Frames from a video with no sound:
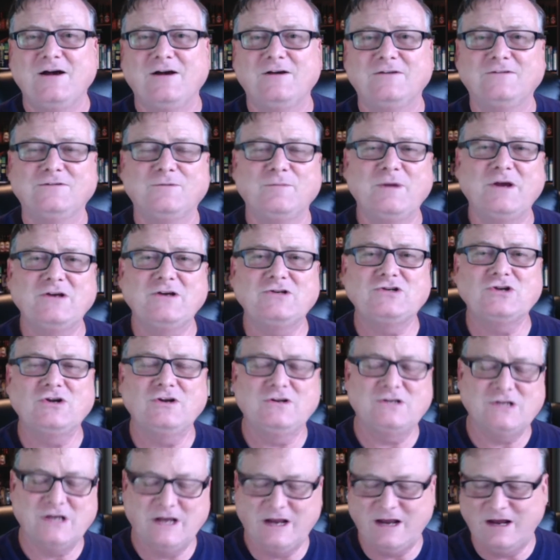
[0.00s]
So make sure you
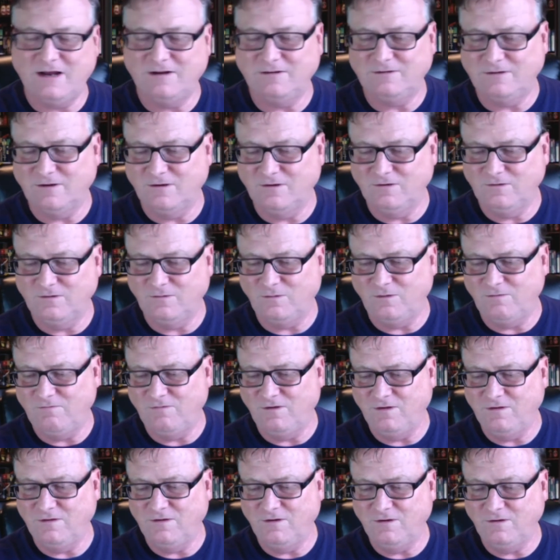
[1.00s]
check out those
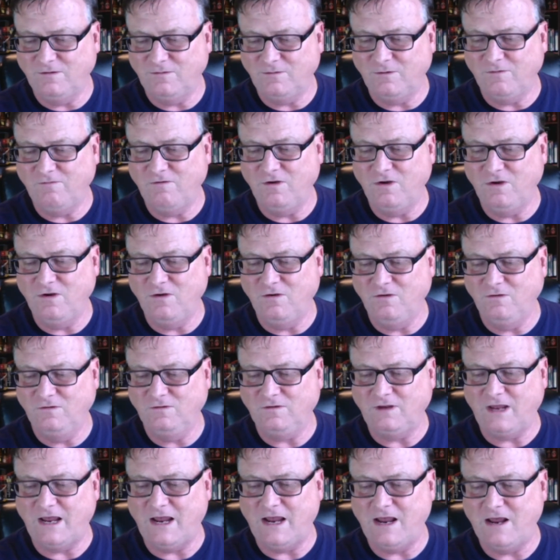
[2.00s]

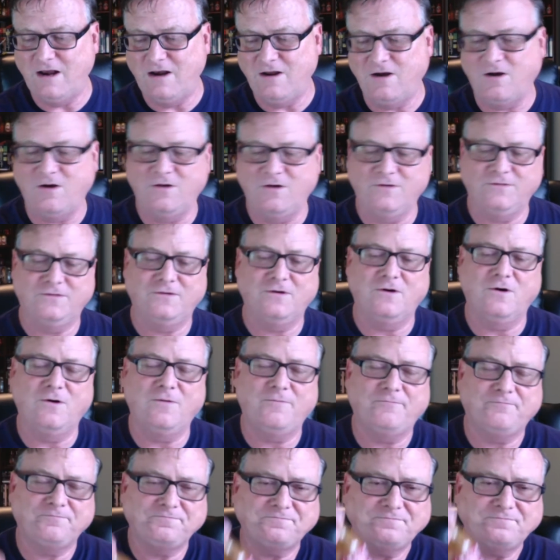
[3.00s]
reviews. And also,